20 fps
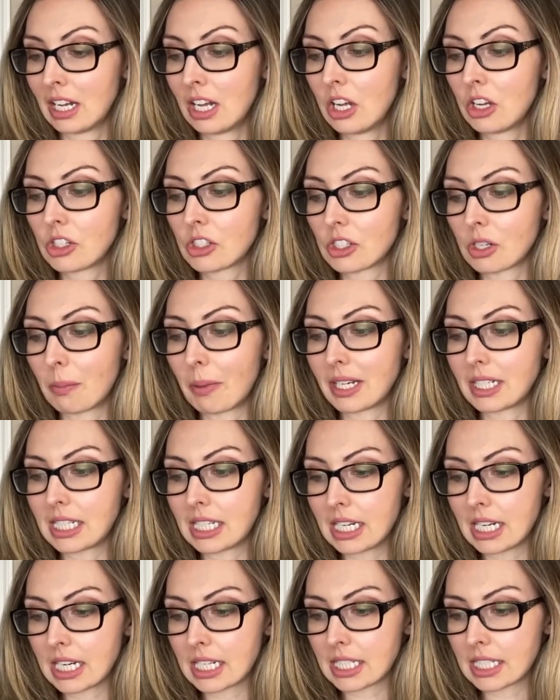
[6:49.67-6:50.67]
So my
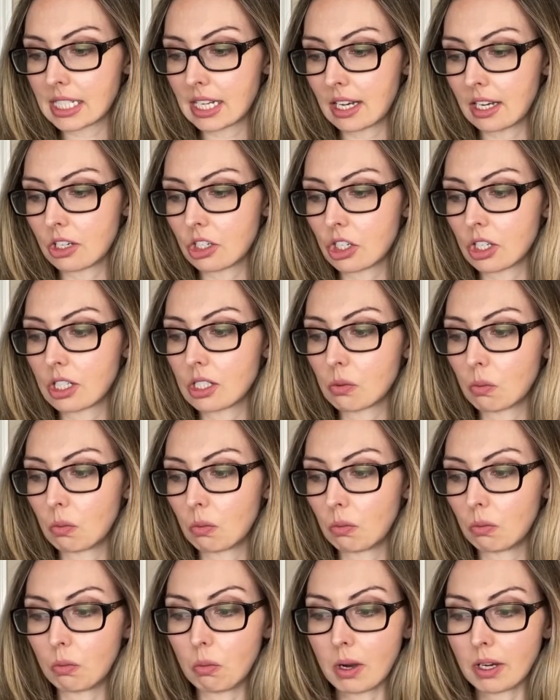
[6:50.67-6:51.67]
TSH is
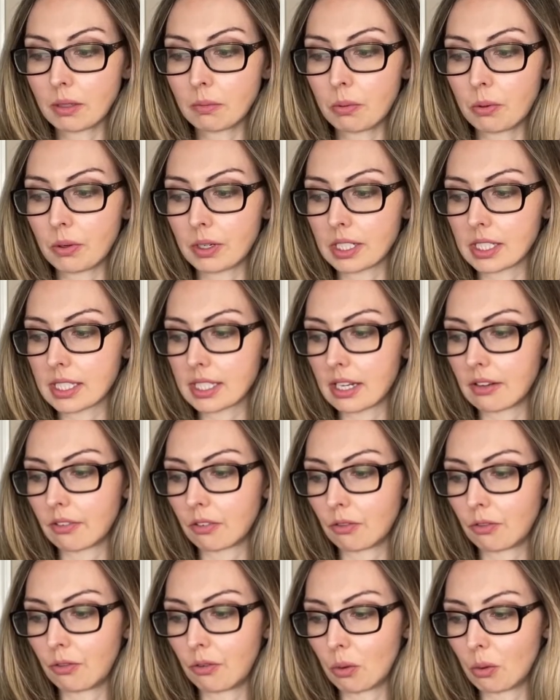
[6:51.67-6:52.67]

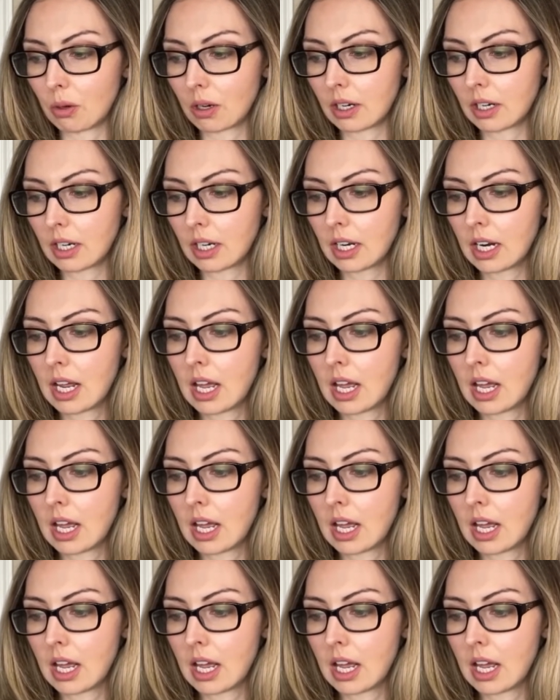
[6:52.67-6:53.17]
1.74.